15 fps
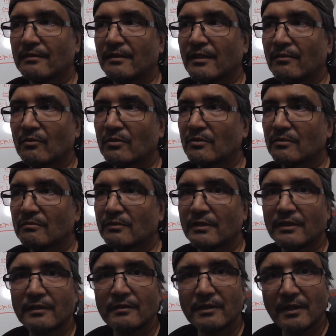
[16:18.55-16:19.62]
it will
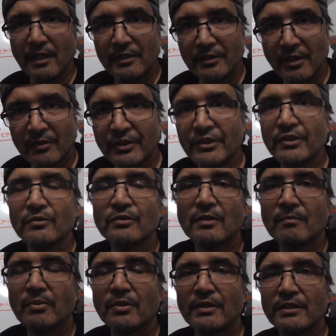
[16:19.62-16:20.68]
only you
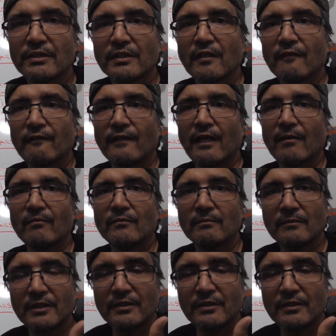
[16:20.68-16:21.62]
can pull yourself up.